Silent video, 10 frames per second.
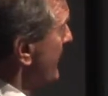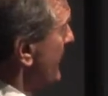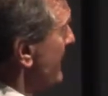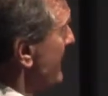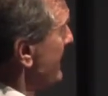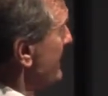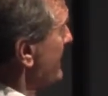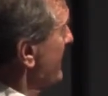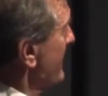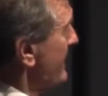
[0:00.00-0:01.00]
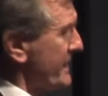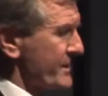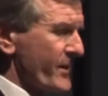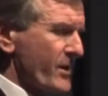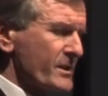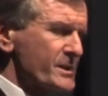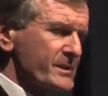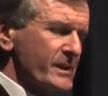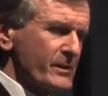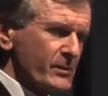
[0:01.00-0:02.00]
As far
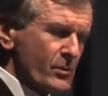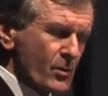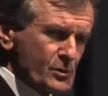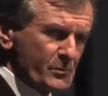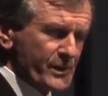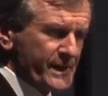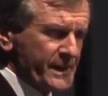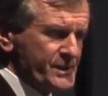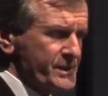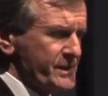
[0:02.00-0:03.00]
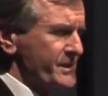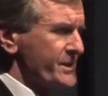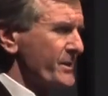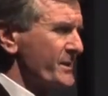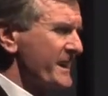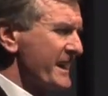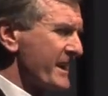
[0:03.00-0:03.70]
as corrosion protection is concerned,